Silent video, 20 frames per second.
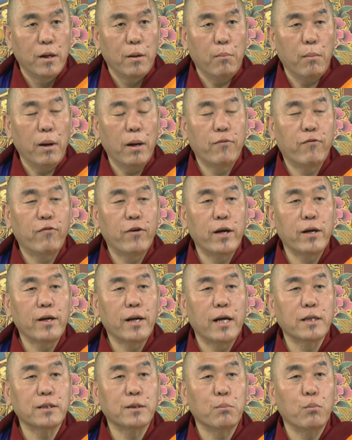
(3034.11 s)
My friend
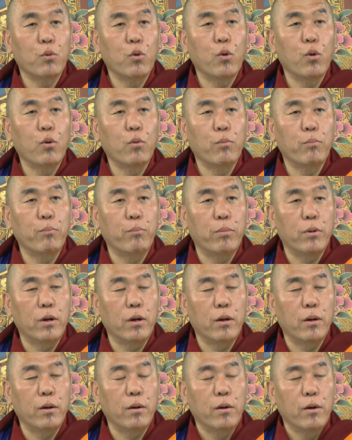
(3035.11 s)
has a more
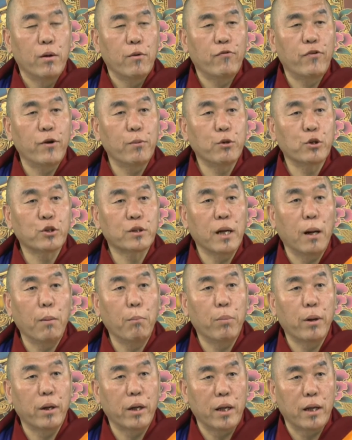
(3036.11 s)
famous
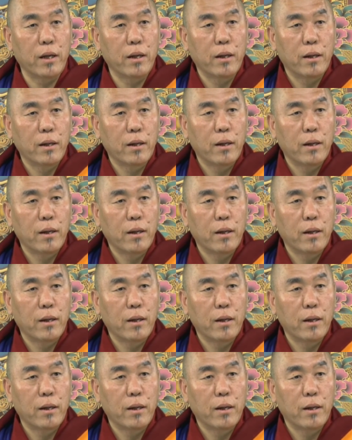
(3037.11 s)
company.